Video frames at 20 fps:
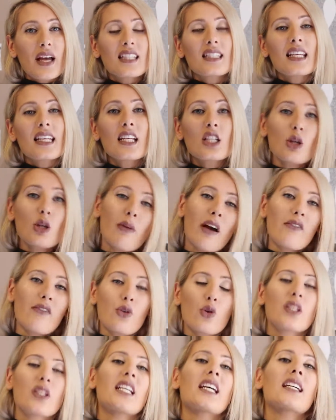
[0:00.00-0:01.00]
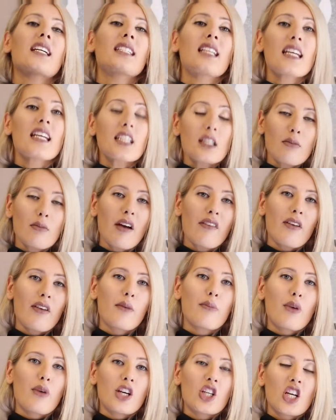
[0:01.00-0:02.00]
into my vortex, into my
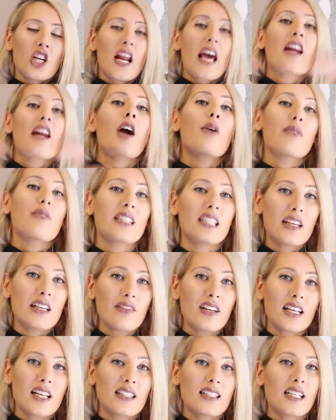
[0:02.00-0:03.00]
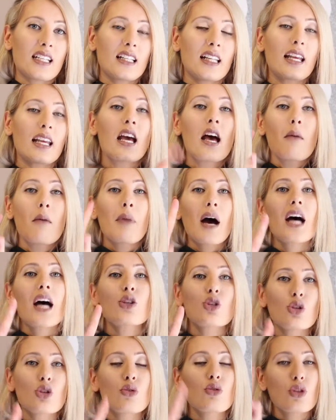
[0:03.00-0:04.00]
vibration, and I receive it instantly. Part
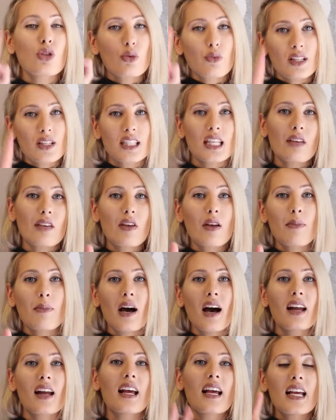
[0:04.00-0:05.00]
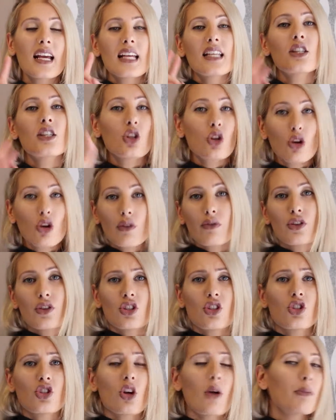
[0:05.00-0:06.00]
2, the receiving part, is the
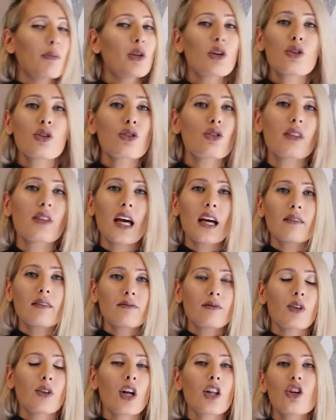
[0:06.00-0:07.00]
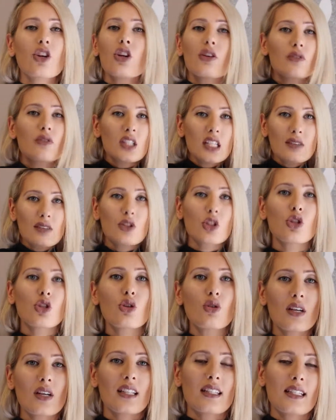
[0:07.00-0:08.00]
universe's job. You don't do that. All right, the universe gives it to
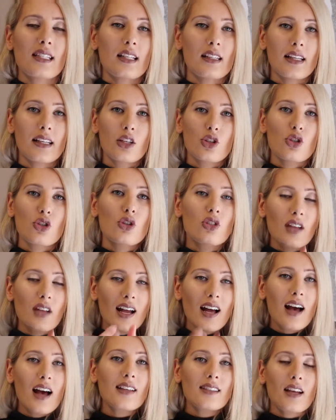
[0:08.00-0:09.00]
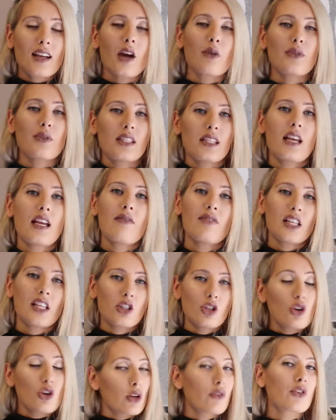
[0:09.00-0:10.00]
you instantly. As soon as I ask, I receive. That's
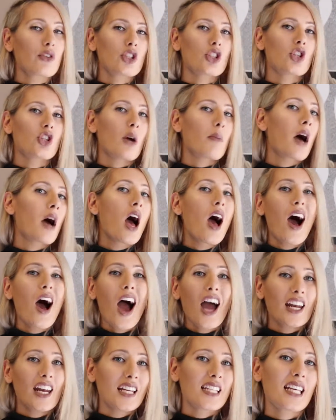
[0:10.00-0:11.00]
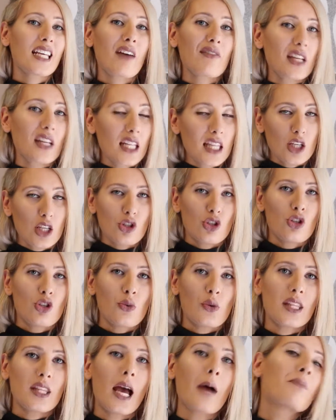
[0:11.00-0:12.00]
the universe's job. I don't need to have anything to do
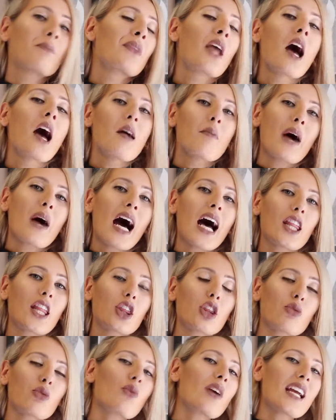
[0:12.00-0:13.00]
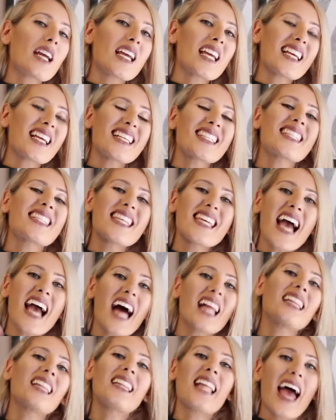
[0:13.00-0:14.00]
with that. Part 3 is the
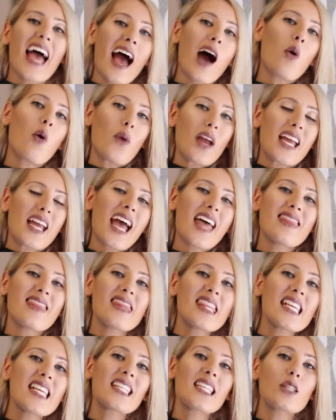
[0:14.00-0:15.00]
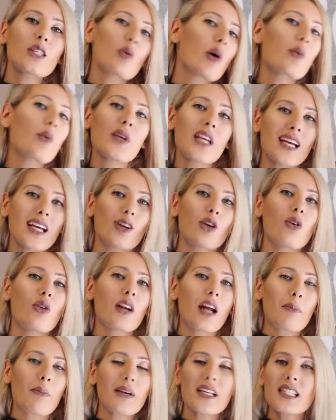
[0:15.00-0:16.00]
allowing, and this is where we get caught
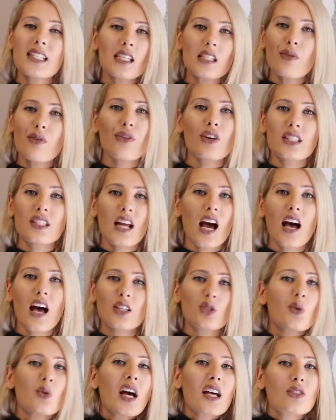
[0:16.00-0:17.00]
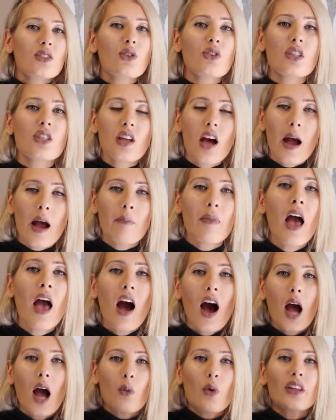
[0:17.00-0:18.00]
up. It's easy for us to ask. We ask all the time.
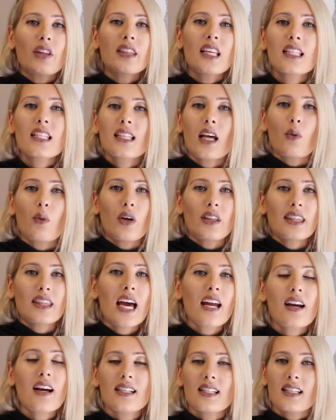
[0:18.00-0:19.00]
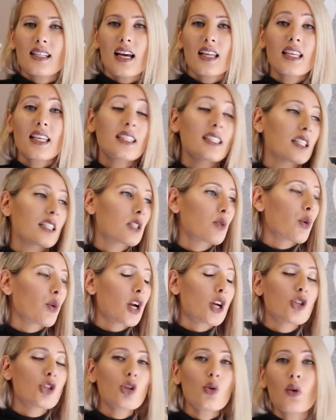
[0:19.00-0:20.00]
I want this, I want that, I desire this is what
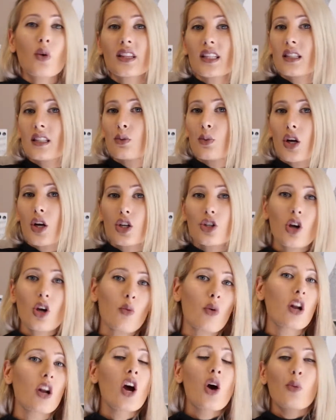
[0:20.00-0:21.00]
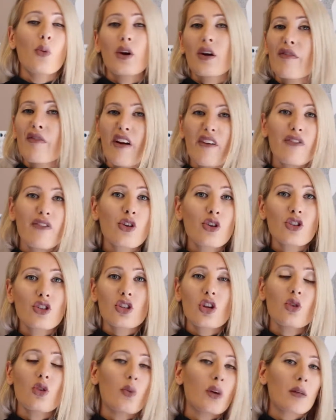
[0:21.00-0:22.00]
I do want, this is what I don't want. Whatever I focus
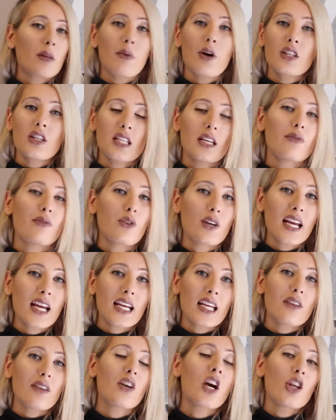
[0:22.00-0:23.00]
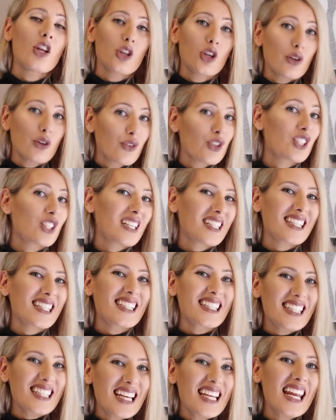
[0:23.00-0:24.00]
on, whether positive or negative, the universe doesn't
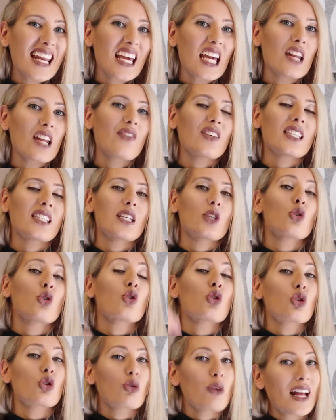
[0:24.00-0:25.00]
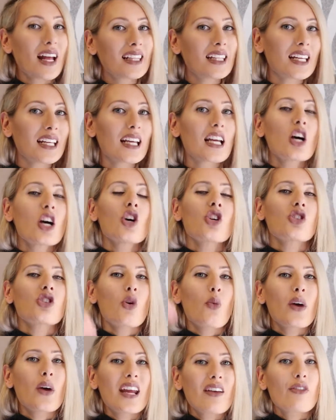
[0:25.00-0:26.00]
see negative, it sees neutrality. So
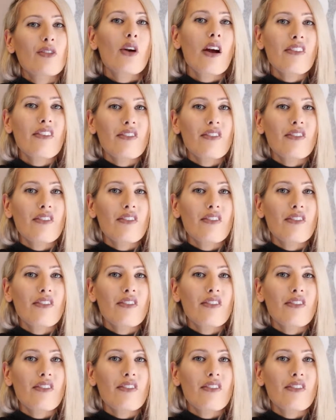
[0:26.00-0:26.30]
whatever I